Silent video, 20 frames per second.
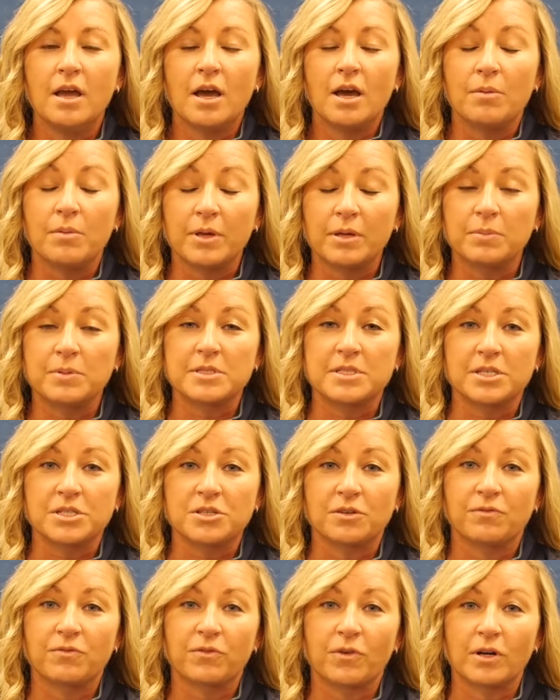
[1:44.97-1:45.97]
a big
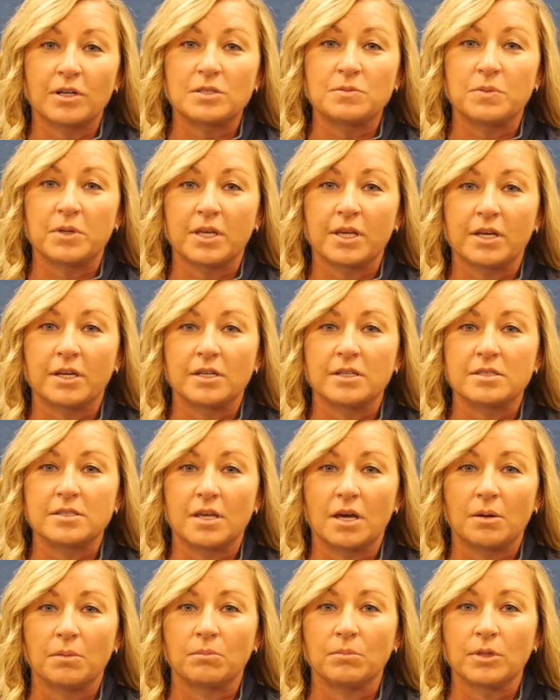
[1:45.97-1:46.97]
position for us because
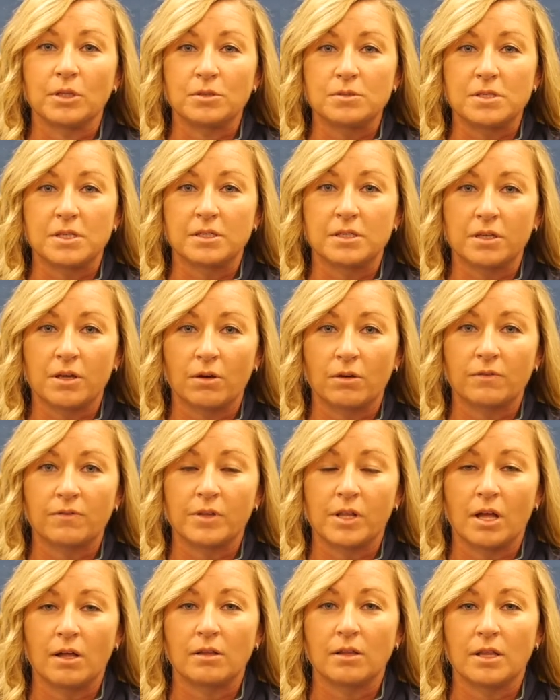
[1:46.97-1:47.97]
losing Dakota
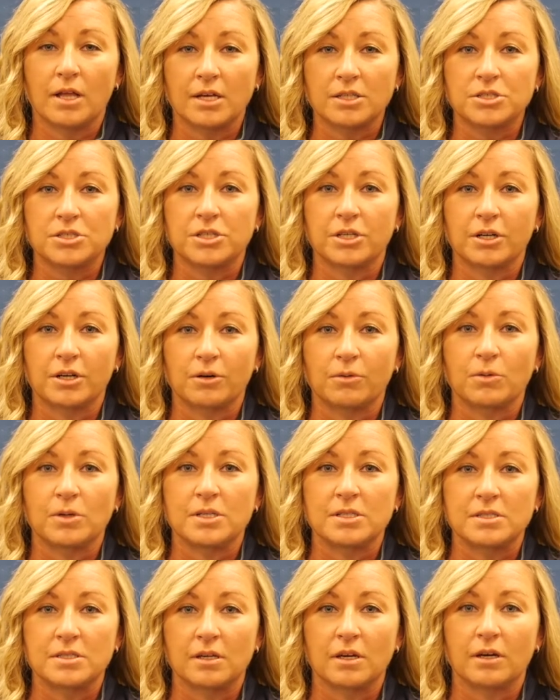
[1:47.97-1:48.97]
Villela last year
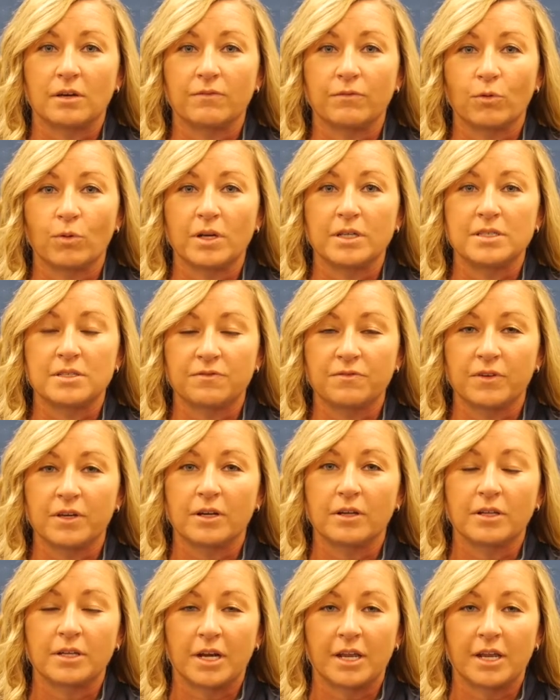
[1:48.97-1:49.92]
was a void to fill,